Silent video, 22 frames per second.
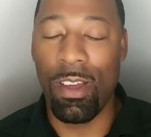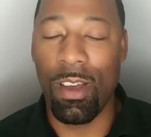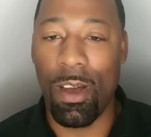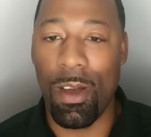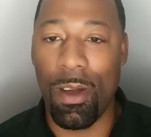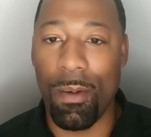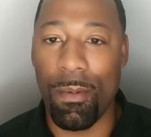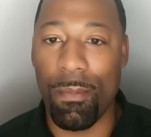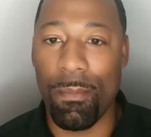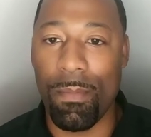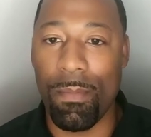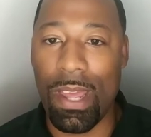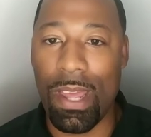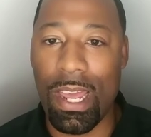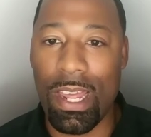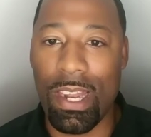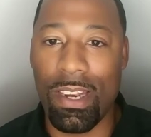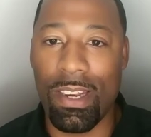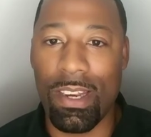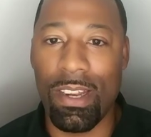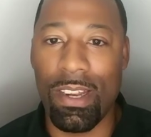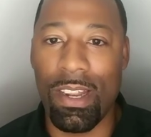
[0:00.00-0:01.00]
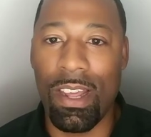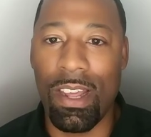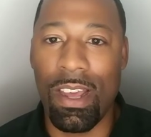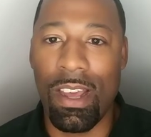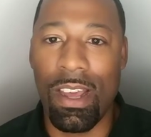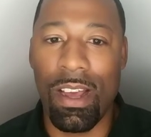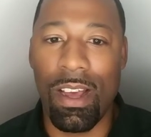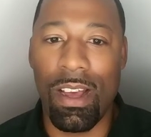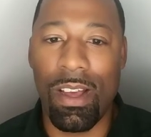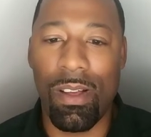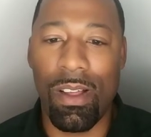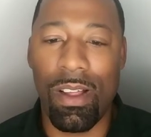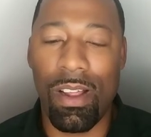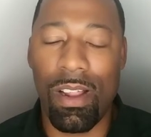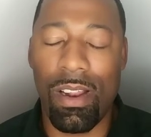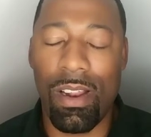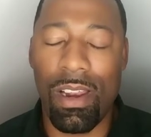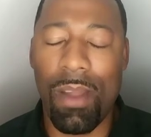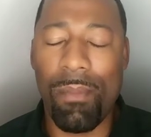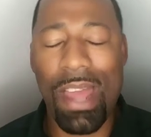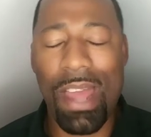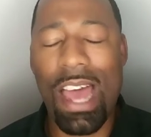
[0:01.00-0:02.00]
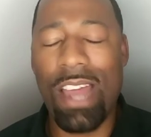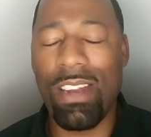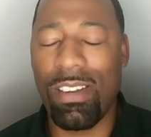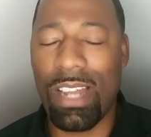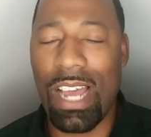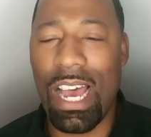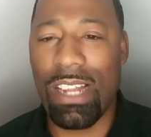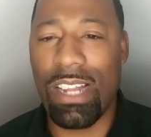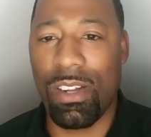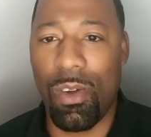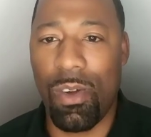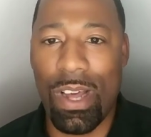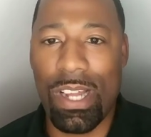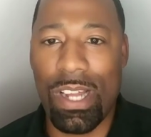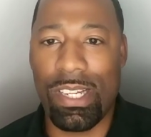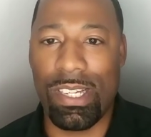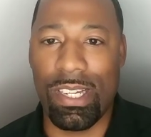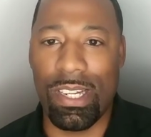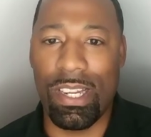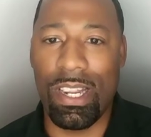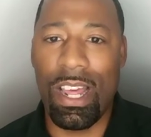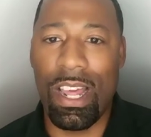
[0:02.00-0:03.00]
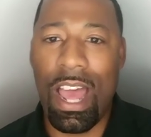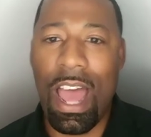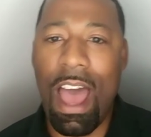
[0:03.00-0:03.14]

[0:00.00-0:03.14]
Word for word: Um, and let me ask you guys a question